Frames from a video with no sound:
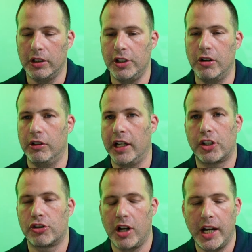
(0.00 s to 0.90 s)

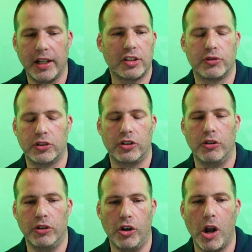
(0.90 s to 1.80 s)
electronics for so
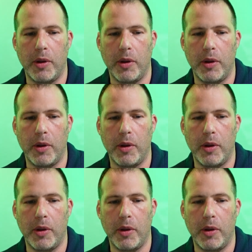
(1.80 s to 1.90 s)
long,